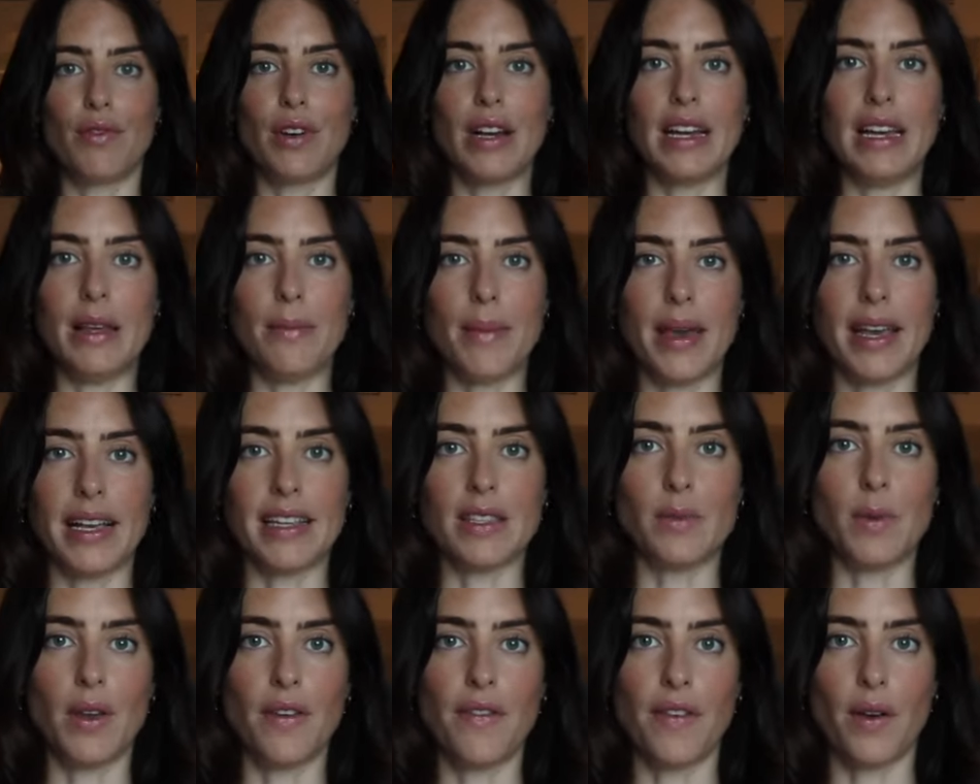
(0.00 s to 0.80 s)
really
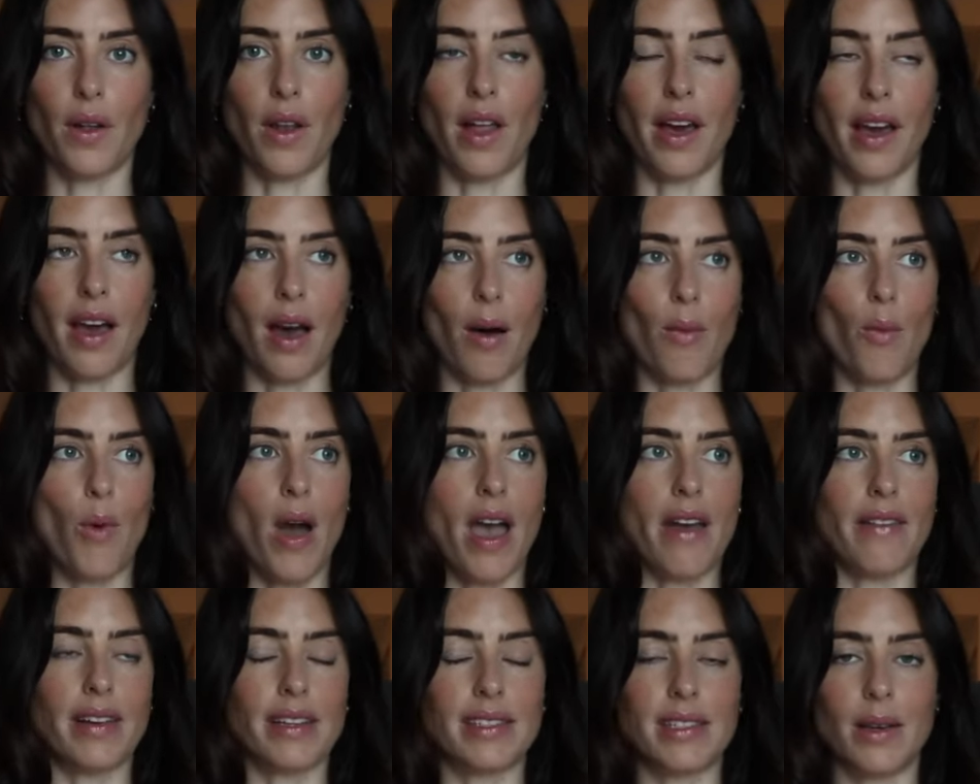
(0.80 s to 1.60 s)
makes me feel like I'm
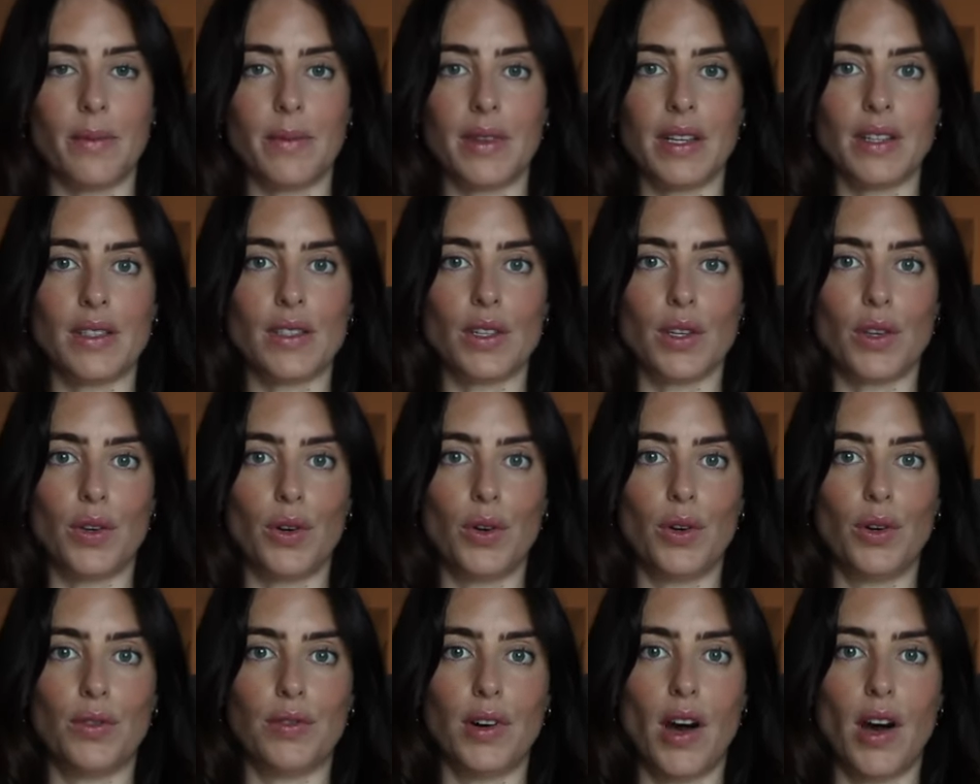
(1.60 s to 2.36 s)
wearing something secure